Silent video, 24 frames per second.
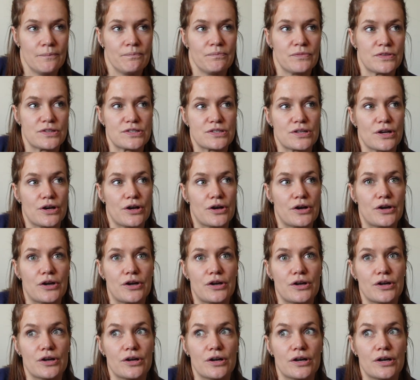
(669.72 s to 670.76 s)

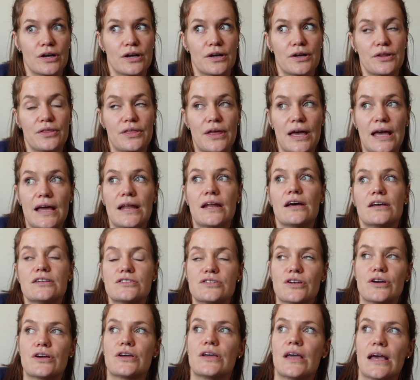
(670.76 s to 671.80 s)
So
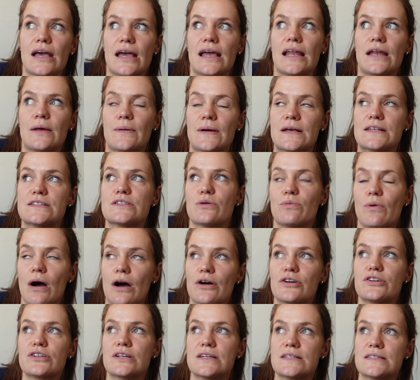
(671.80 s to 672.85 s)
yeah, anyway, so
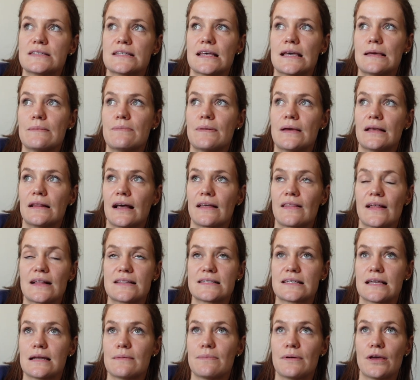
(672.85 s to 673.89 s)
while she's sleeping, like that's
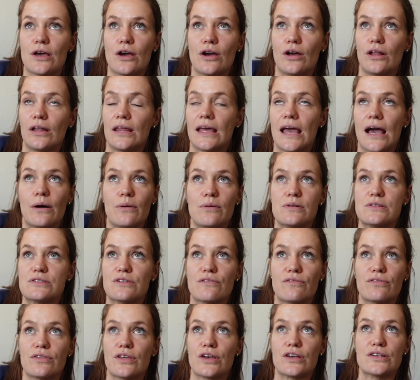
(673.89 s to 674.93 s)
going to be early hours
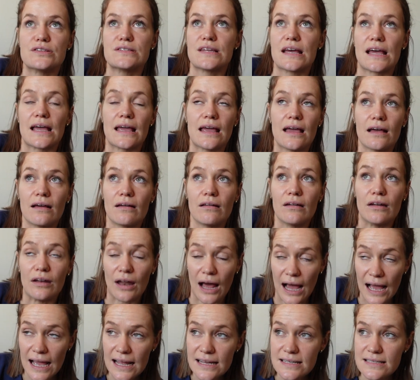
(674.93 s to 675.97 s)
of Thursday
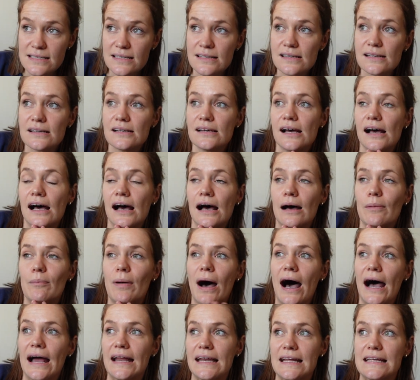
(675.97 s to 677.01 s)
night.
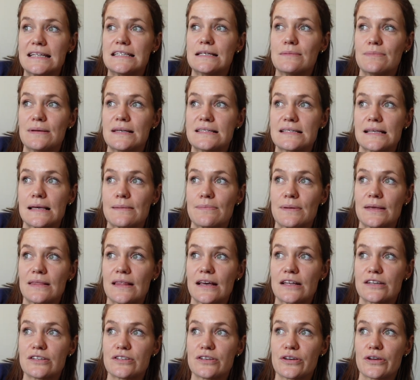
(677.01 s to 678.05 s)
I need to be sleeping
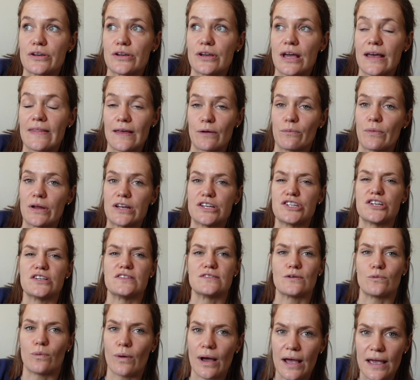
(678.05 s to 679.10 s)
then too. And then when she's
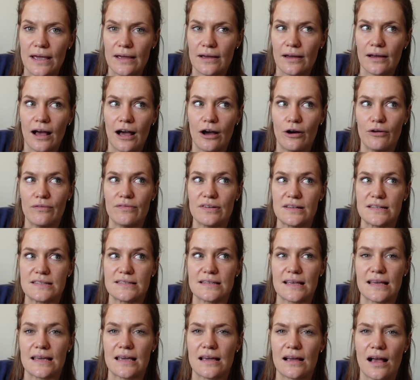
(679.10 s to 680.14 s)
awake, I
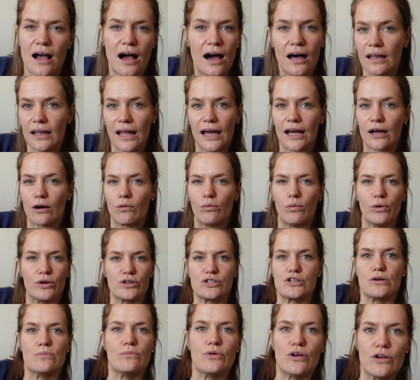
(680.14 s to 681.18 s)
obviously can't like
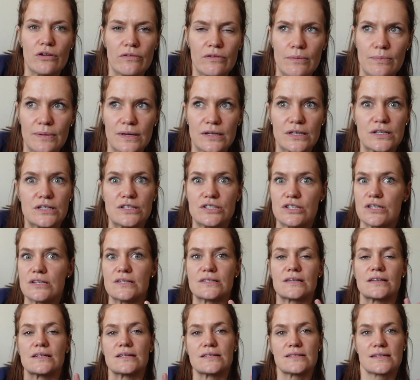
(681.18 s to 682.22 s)
watch a movie because she's
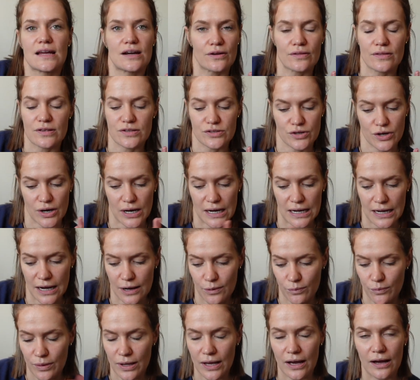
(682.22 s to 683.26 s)
going to stare at the screen,
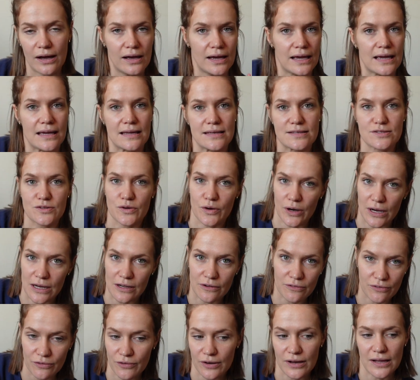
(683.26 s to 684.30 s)
and we are a
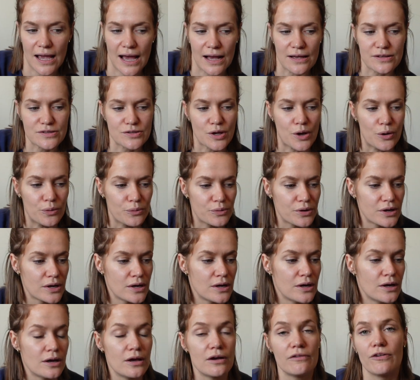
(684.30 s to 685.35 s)
screen-free household
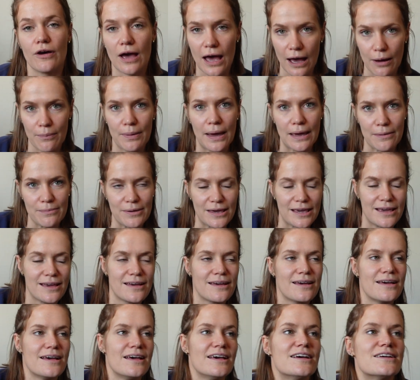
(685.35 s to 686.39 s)
for our baby.
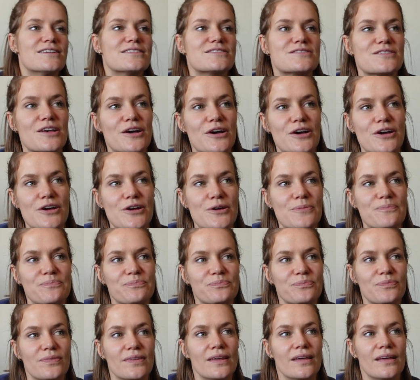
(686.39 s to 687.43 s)
So
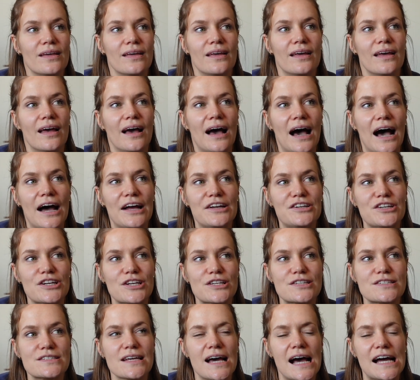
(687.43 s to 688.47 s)
I
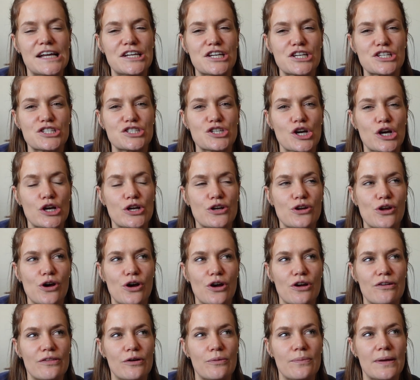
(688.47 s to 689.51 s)
just don't know
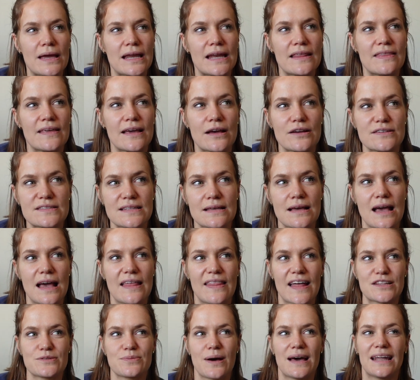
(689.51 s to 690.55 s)
if there'll be anything else. And
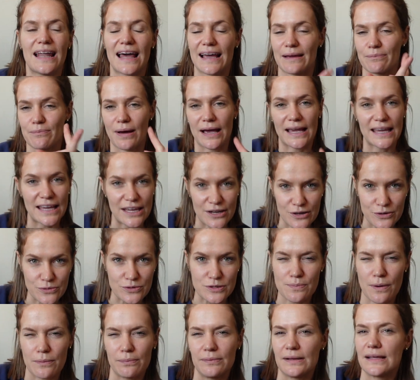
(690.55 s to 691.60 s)
that's why like my Kindle is
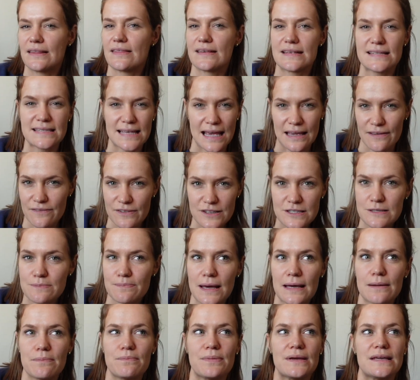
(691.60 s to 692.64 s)
probably the safest
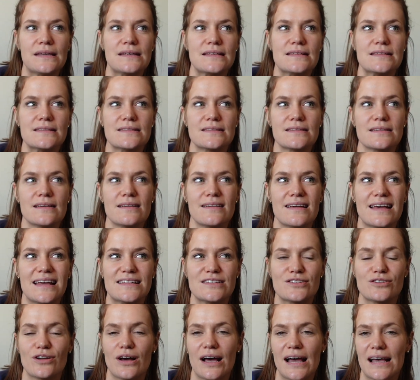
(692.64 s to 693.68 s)
bet, because
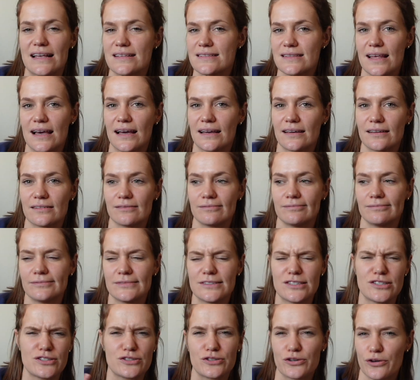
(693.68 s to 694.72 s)
it's not as like
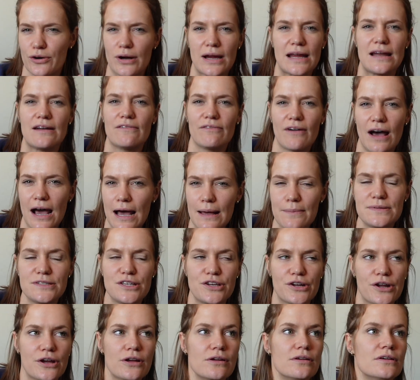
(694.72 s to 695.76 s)
screen vibes, you
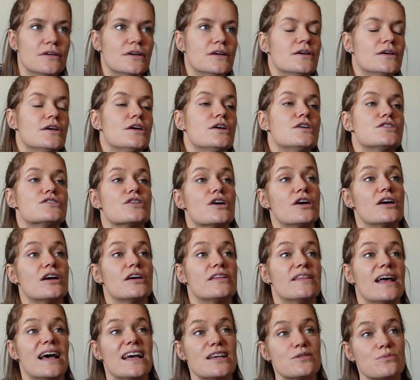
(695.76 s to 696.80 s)
know? So
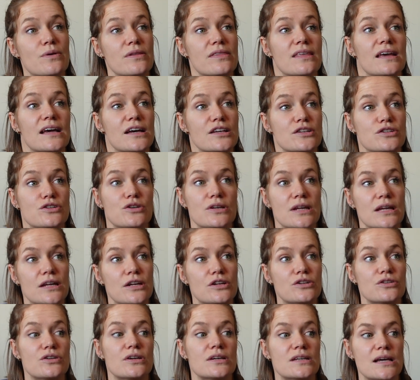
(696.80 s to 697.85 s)
that is one thing I do need to
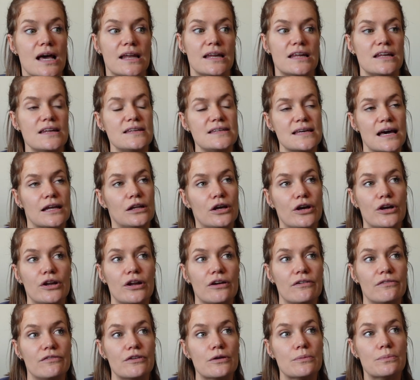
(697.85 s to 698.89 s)
do. I need to download a
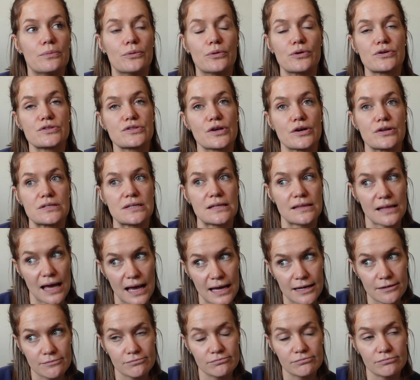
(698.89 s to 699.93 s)
few books onto
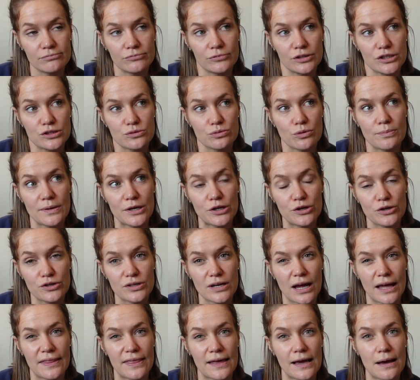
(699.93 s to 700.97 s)
that, which will be good.
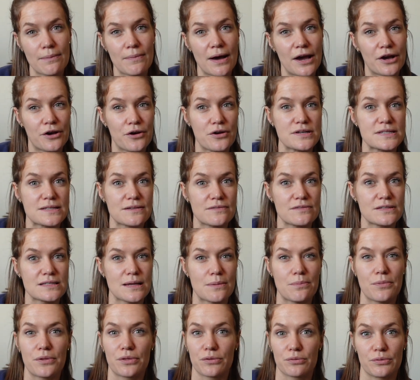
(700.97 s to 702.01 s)
I think I might go
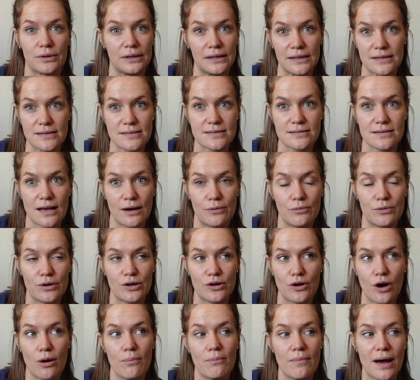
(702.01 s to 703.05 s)
some thrillers. I would
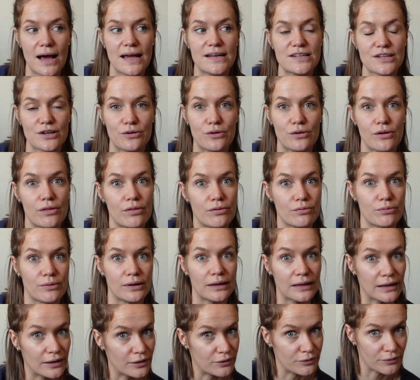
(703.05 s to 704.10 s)
not mind a good
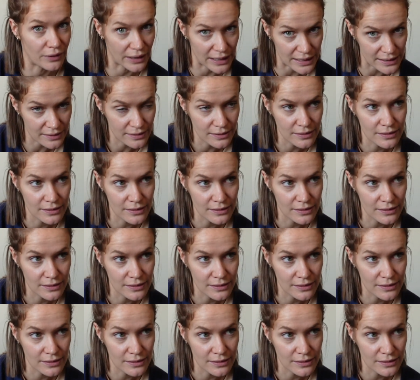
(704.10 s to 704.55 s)
thriller read.